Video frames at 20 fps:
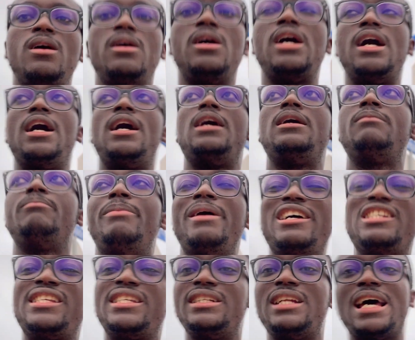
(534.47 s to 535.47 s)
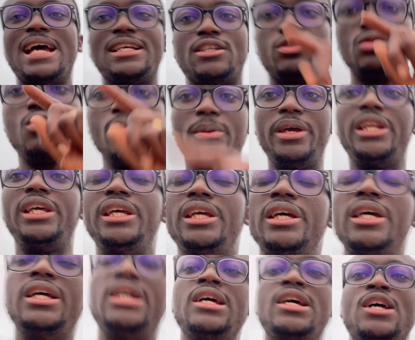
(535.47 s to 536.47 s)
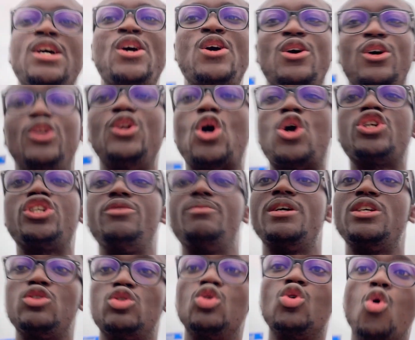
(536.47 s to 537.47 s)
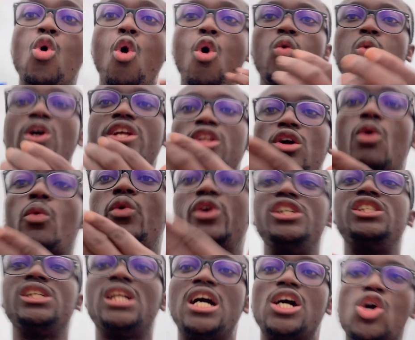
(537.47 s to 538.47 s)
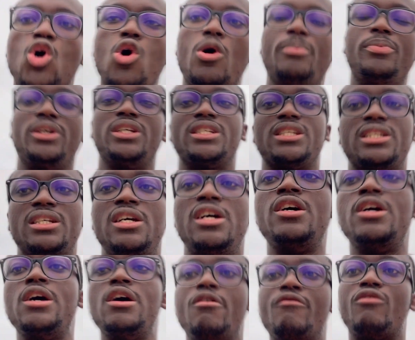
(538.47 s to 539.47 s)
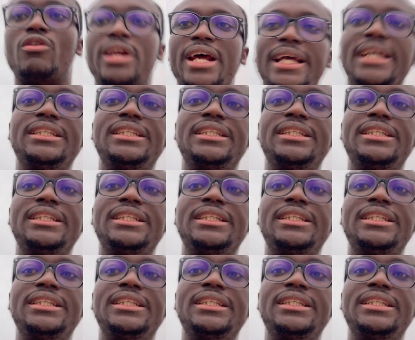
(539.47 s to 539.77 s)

best, like so many documents. Go with original copies for the